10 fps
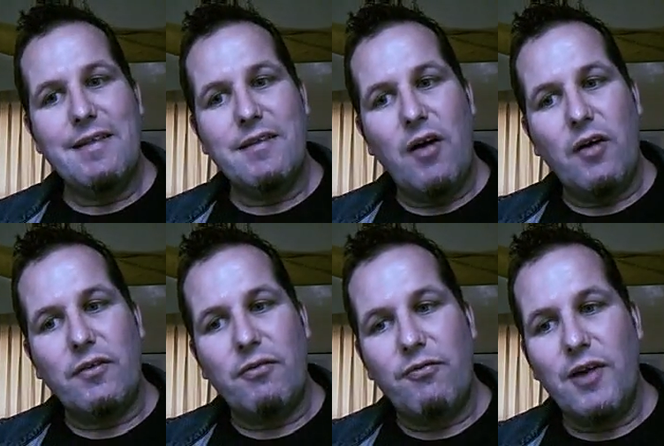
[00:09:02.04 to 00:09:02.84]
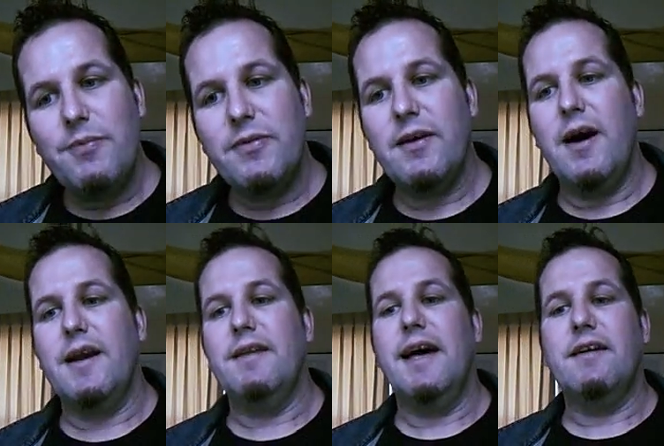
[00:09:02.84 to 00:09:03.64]
on the flip side
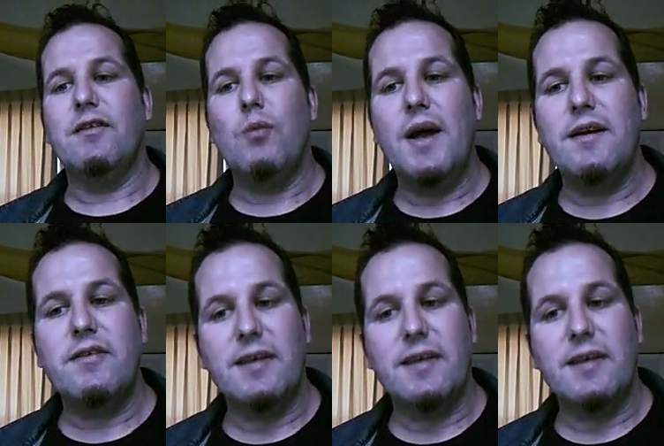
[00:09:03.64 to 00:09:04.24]
of that is when there's a